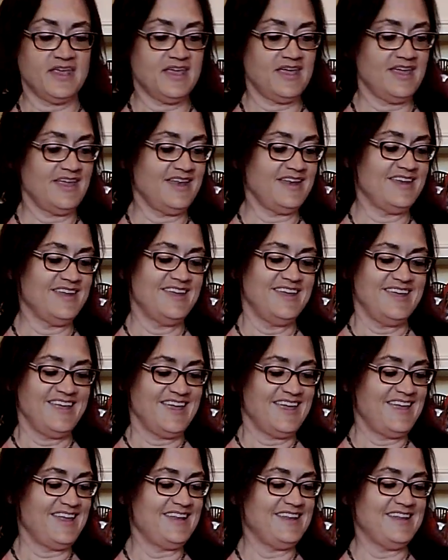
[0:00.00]
and
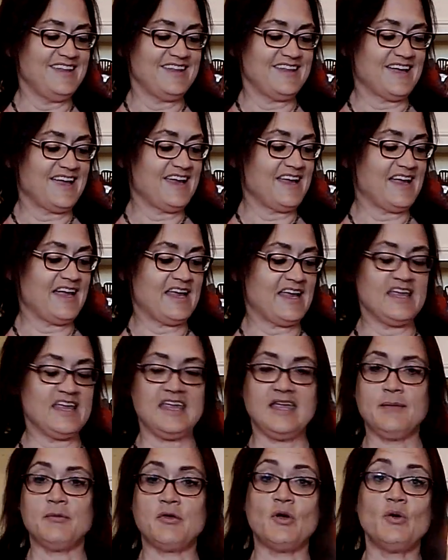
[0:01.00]
I can
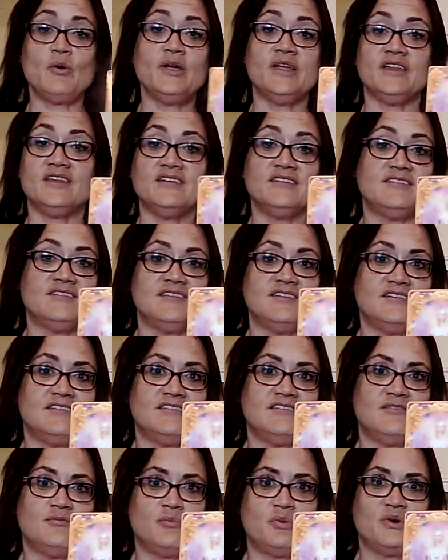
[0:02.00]
keep going. This
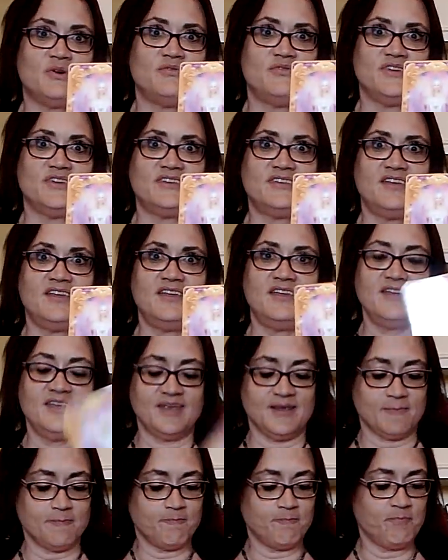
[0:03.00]
is perfect
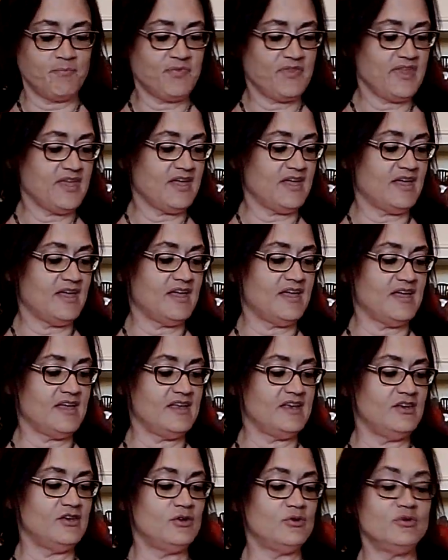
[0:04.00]
time.
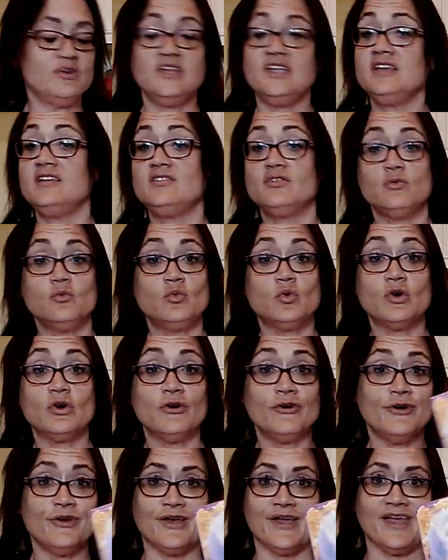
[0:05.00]
No need to
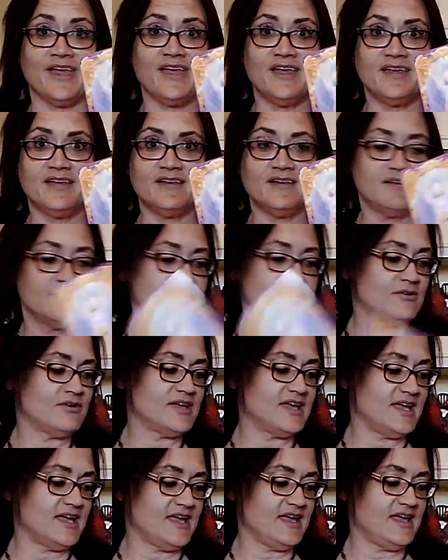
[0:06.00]
worry,
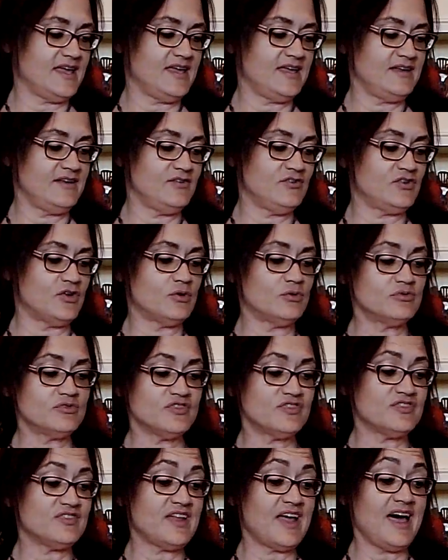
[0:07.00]
okay? Don't
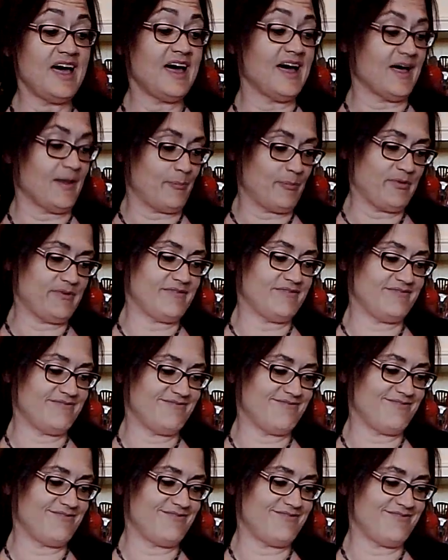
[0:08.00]
stop,
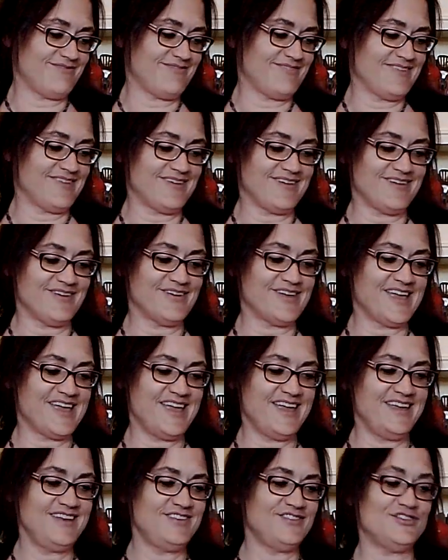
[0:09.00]

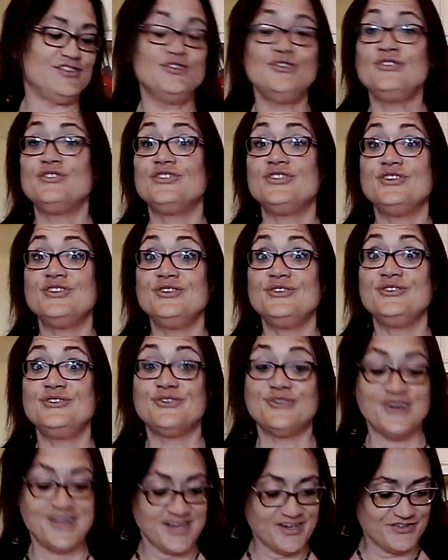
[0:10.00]
okay? Choose the new
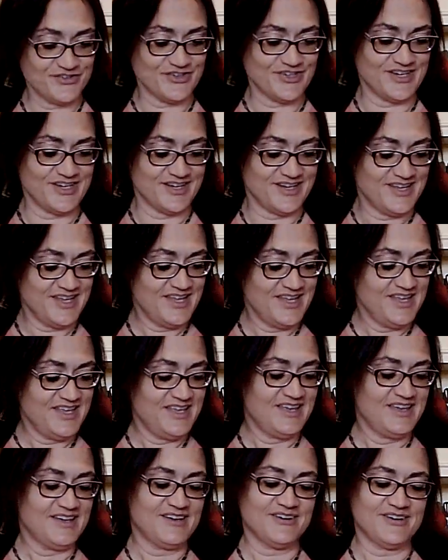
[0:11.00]
direction,
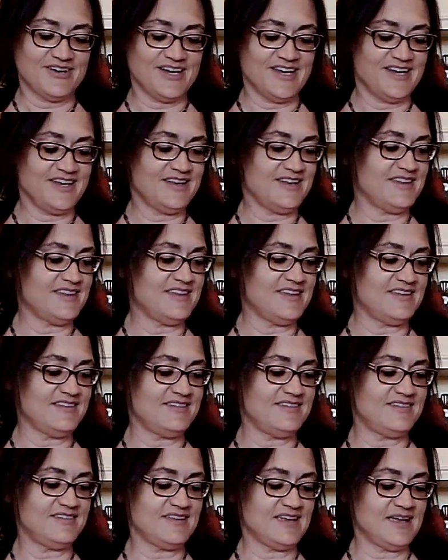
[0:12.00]
all right?
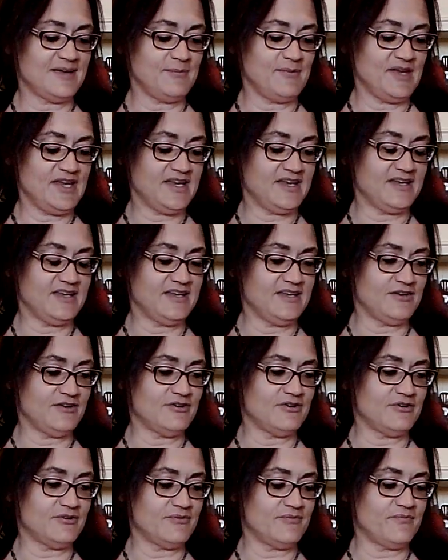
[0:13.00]
This, I mean,
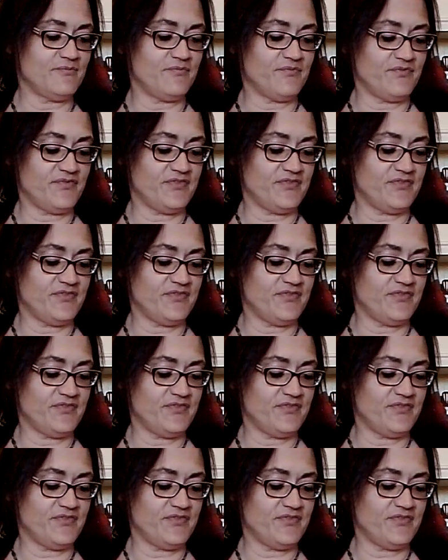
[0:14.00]
you're,